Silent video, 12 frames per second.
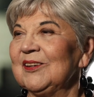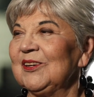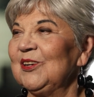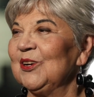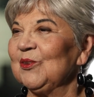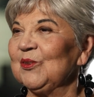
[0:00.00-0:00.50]

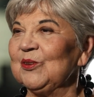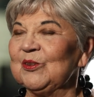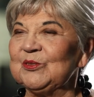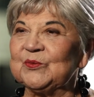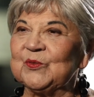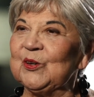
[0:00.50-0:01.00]
you know,
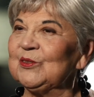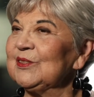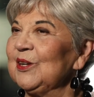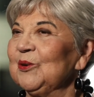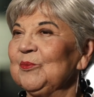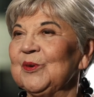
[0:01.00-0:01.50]
those folks
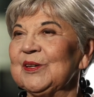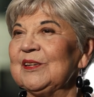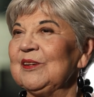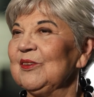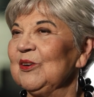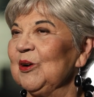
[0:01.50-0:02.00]
that are working
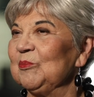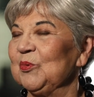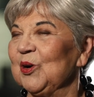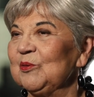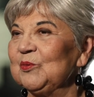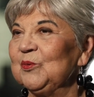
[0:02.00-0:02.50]
in the nonprofit